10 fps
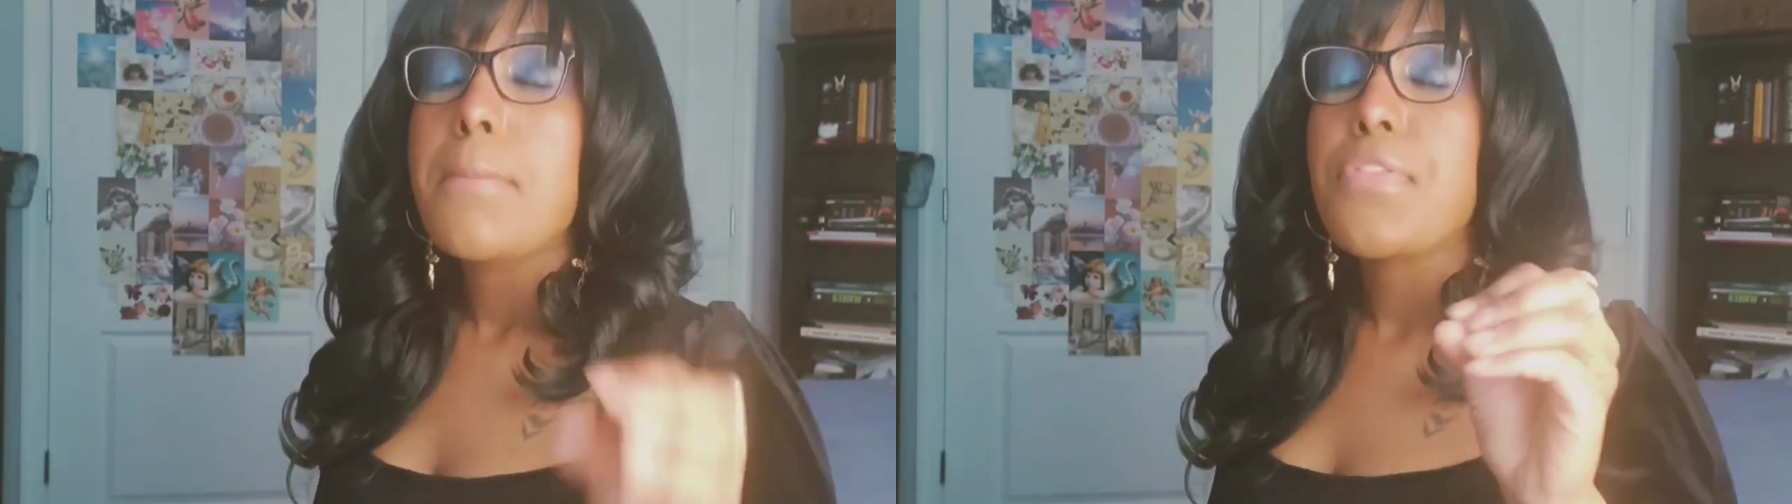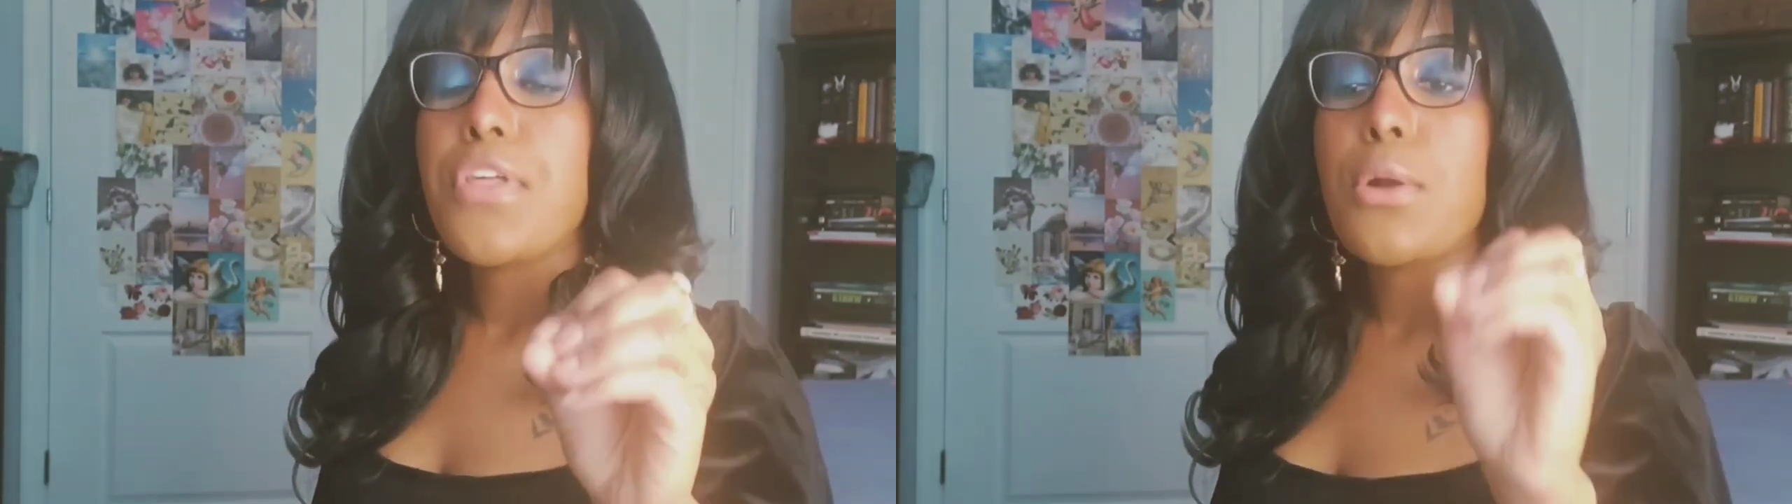
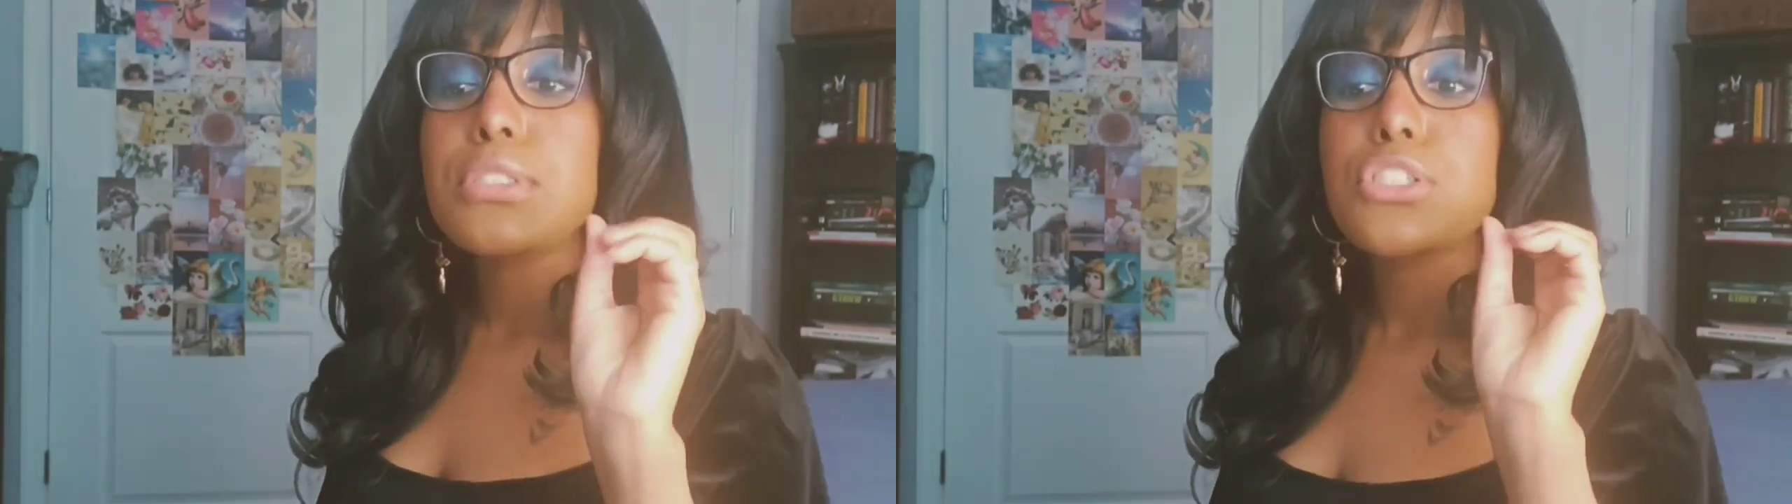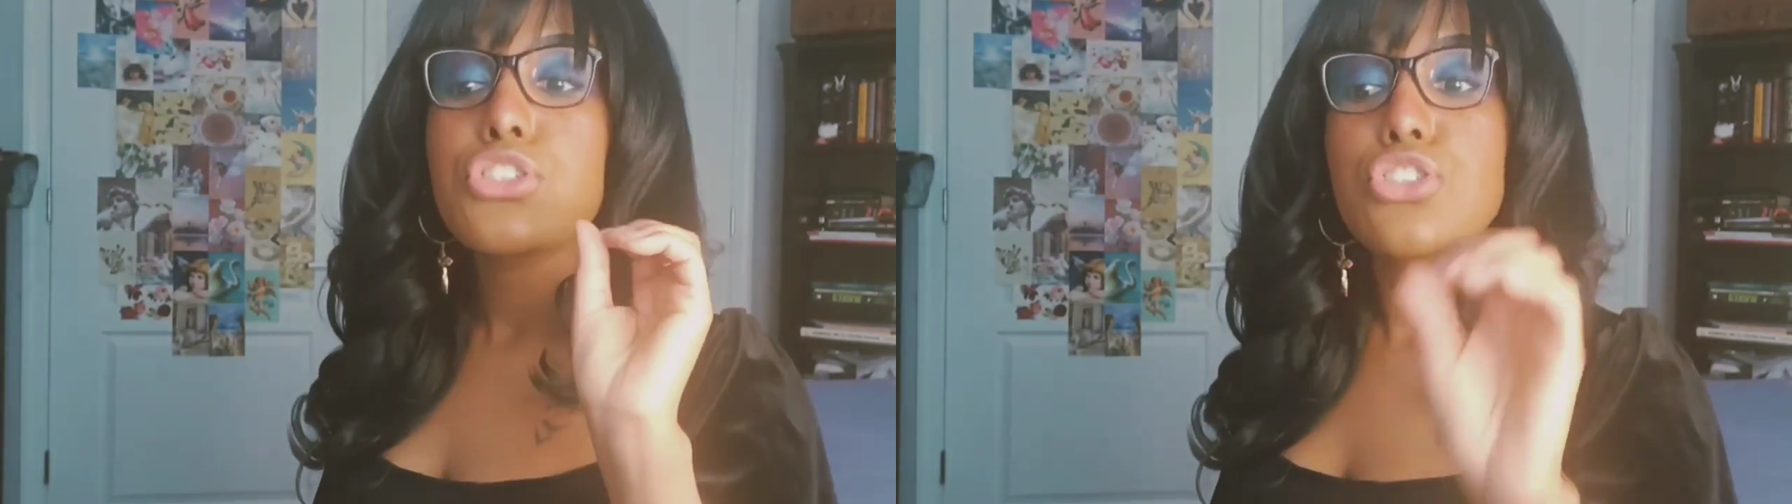but there
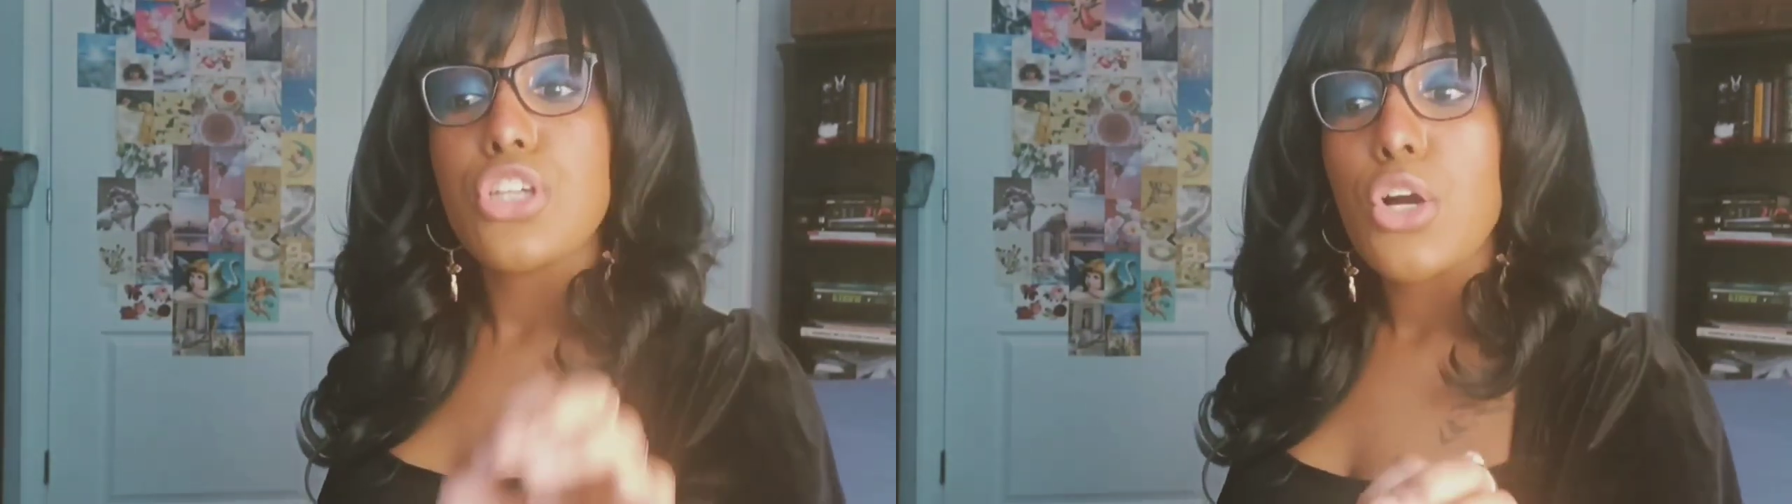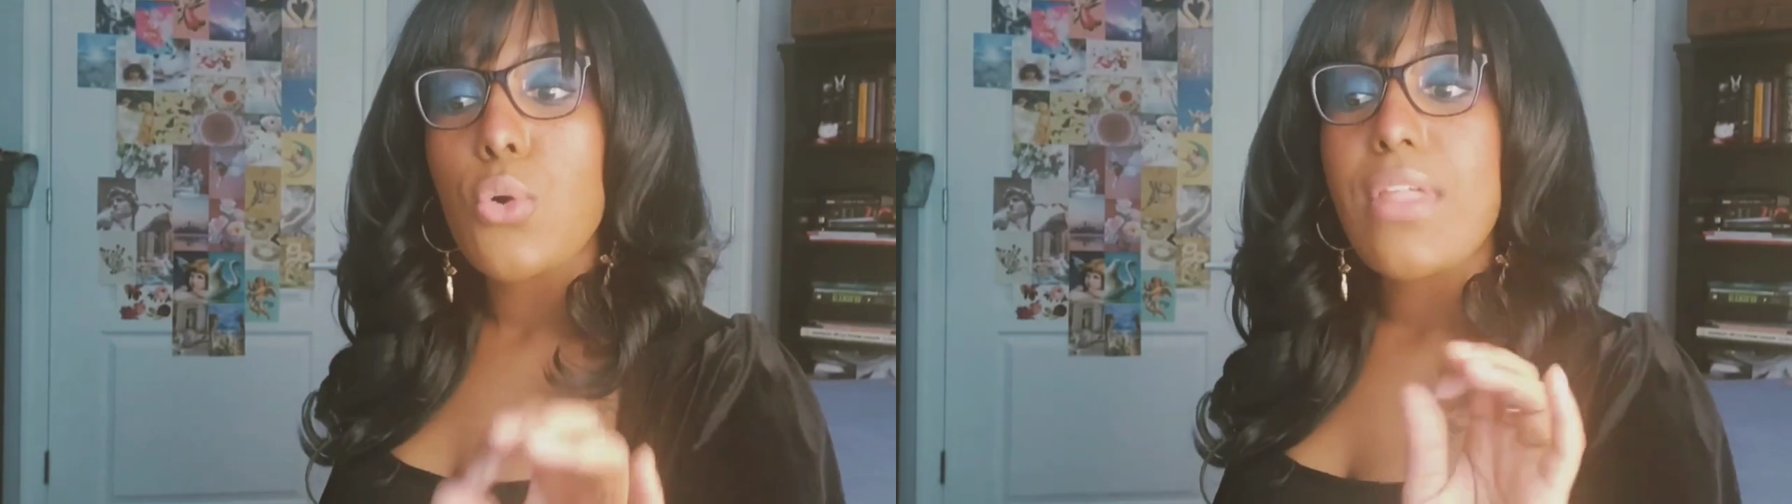was this
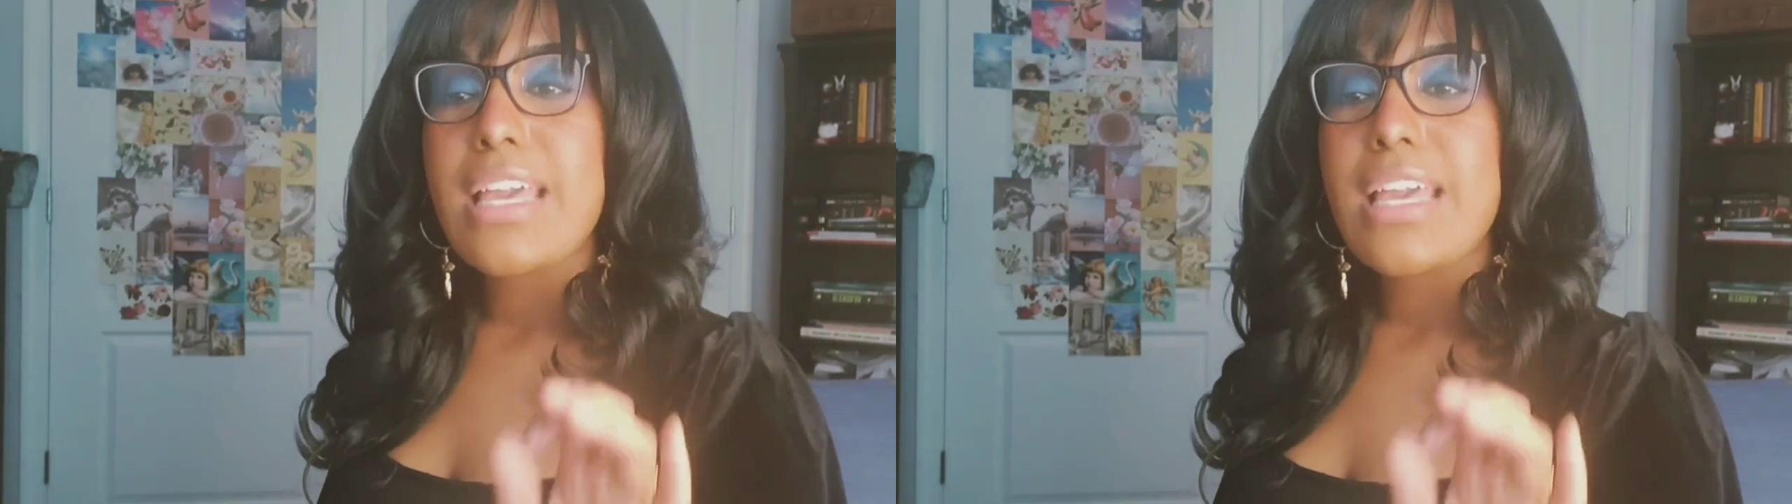show